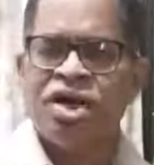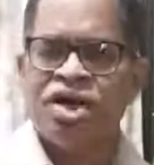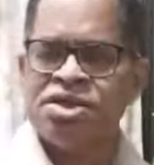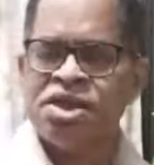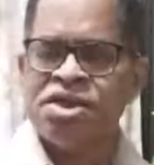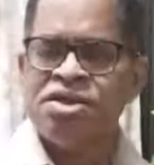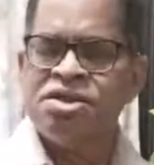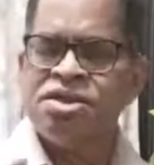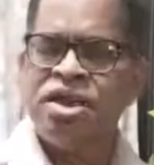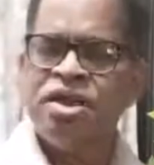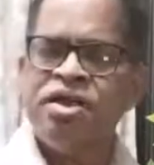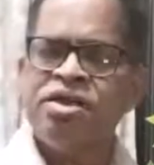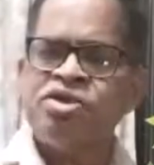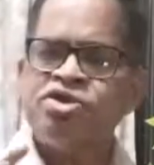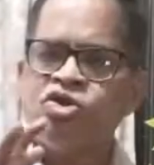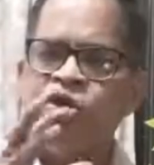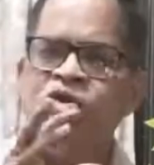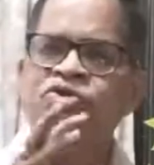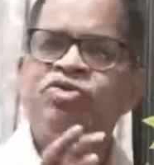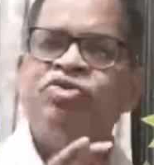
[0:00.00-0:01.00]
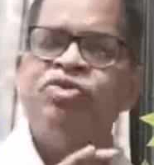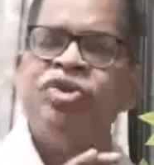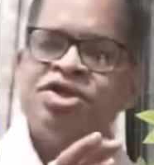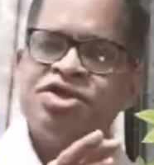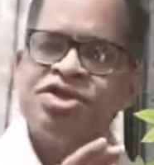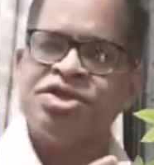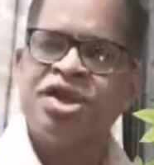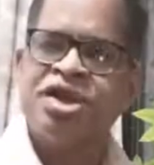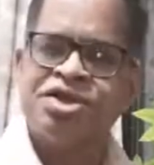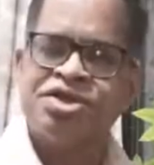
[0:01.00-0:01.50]
essentially software
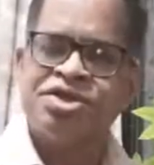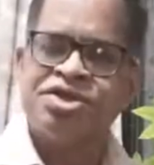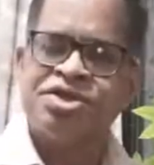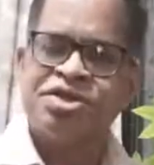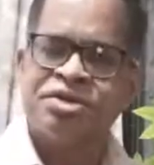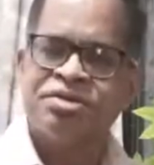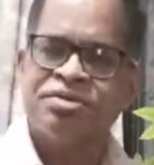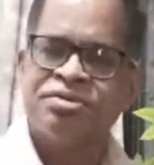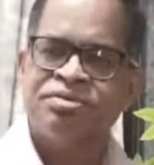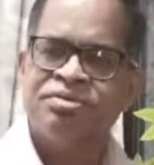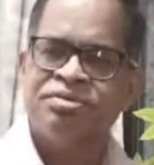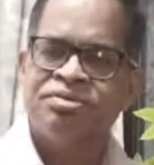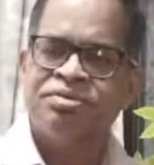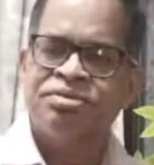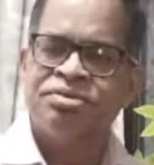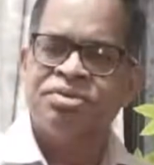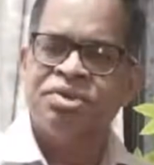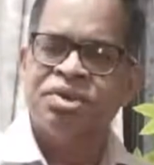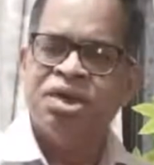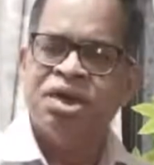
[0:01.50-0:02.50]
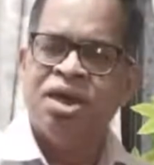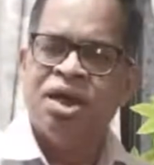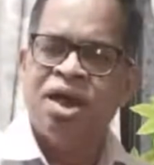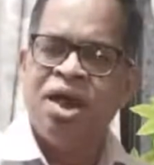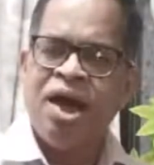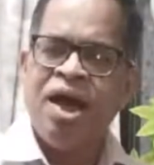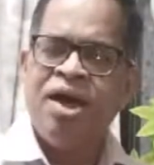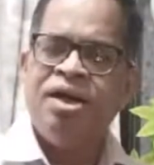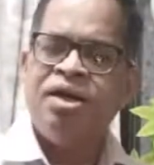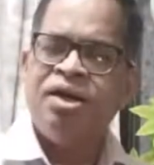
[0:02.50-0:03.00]
sits,
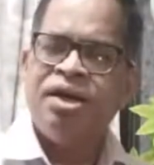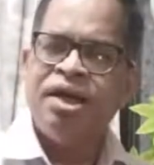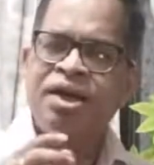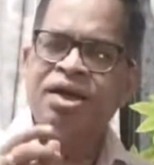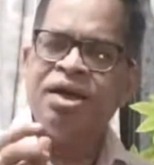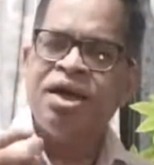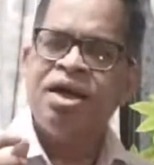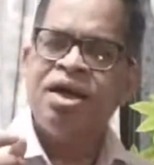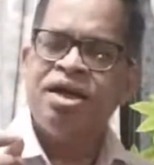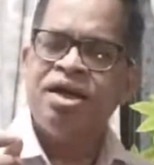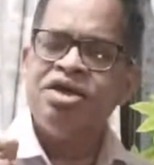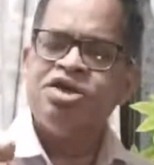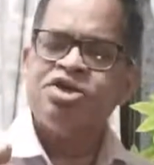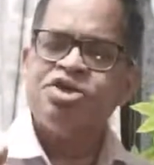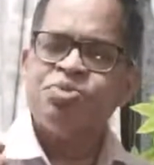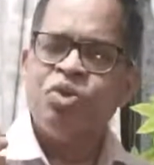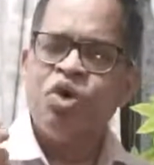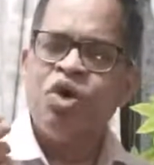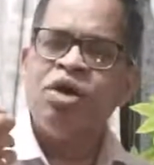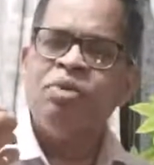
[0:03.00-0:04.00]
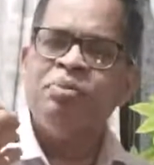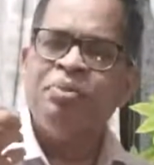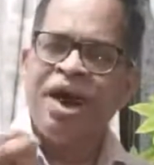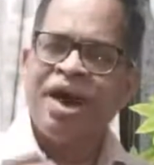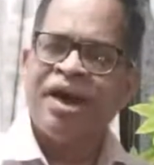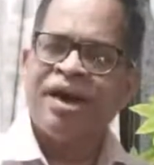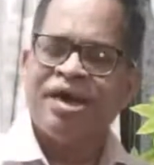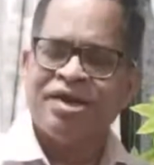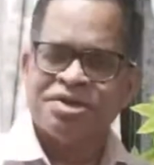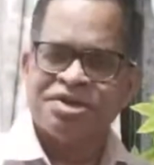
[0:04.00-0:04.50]
and data in small
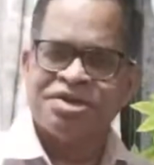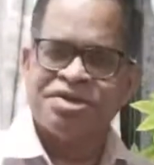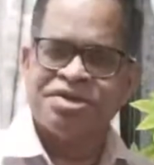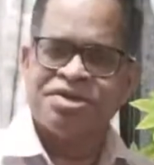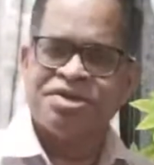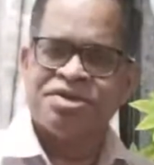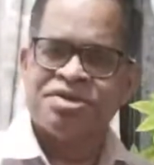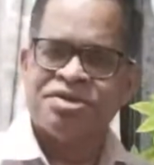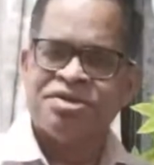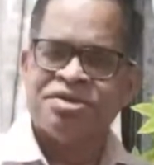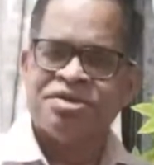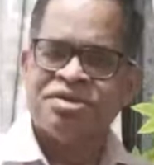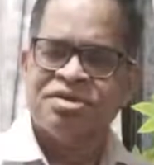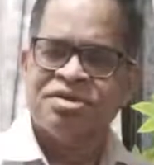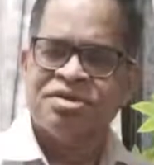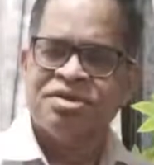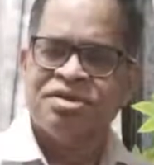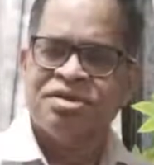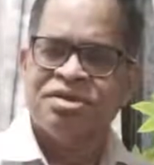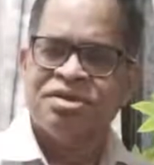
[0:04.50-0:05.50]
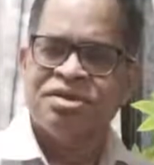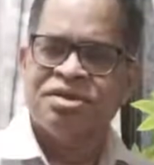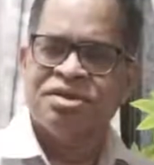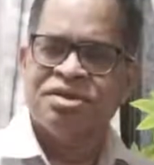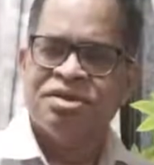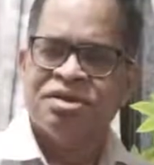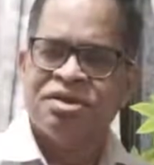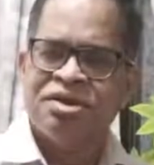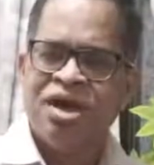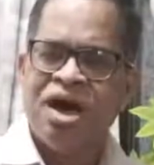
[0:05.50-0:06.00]
packets
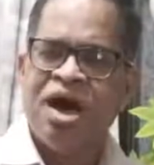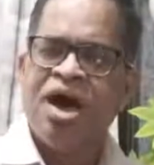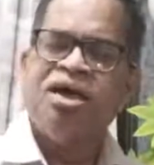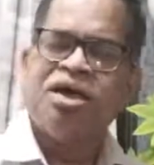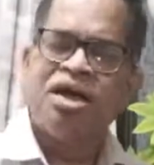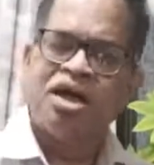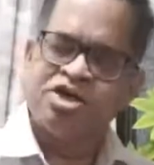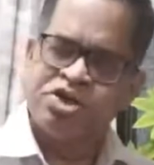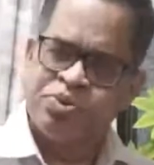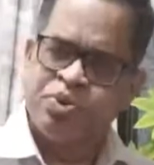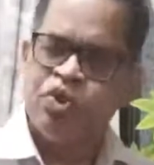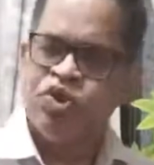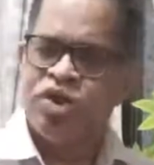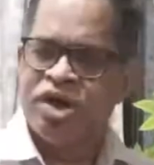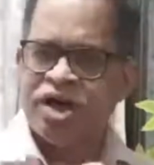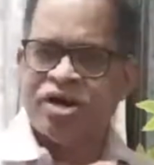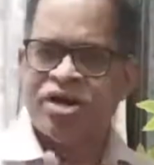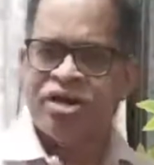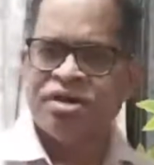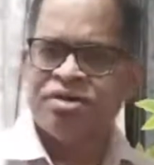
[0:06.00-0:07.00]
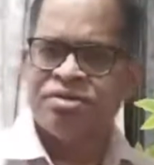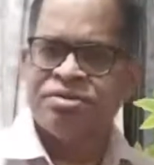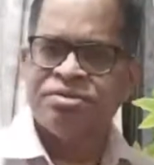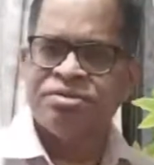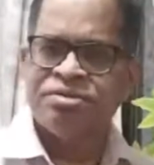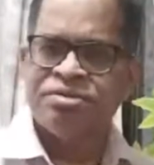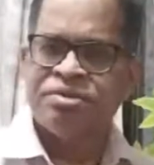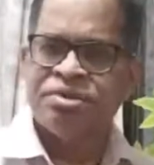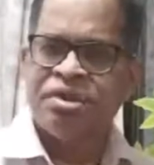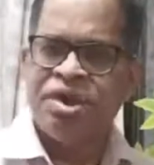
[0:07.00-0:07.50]
are transported
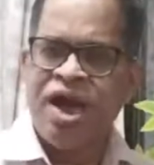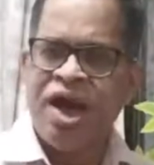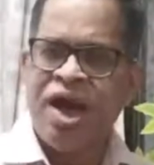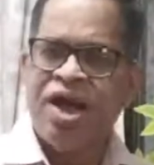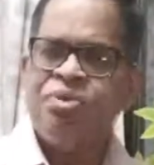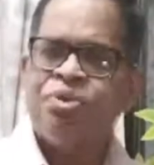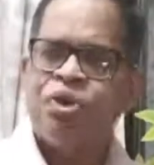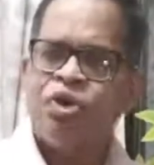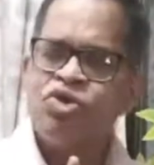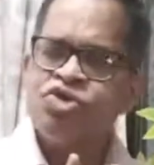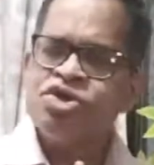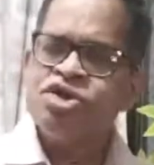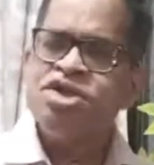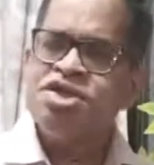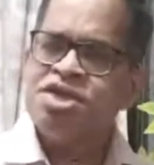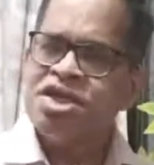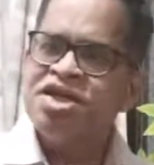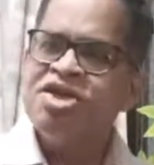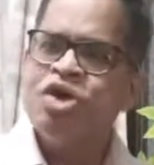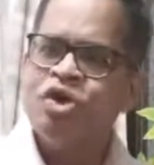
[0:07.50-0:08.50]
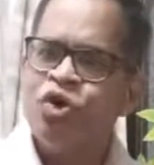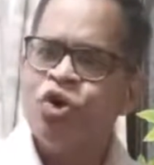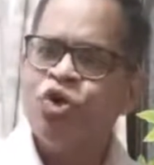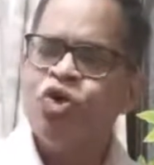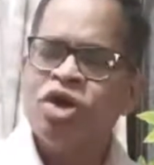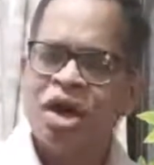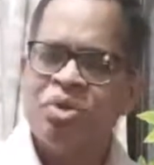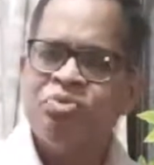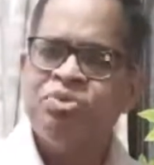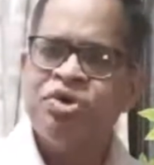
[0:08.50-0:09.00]
and processed in your
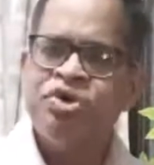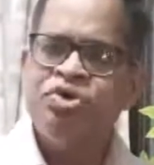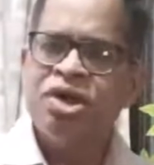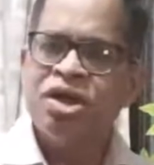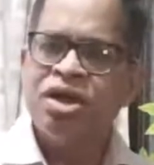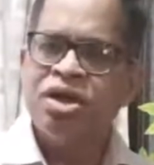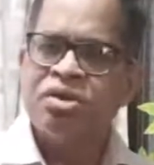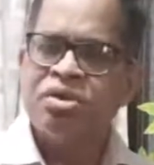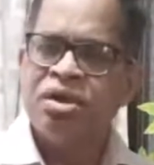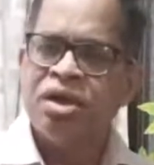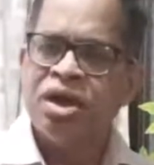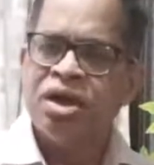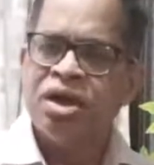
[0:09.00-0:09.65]
own computer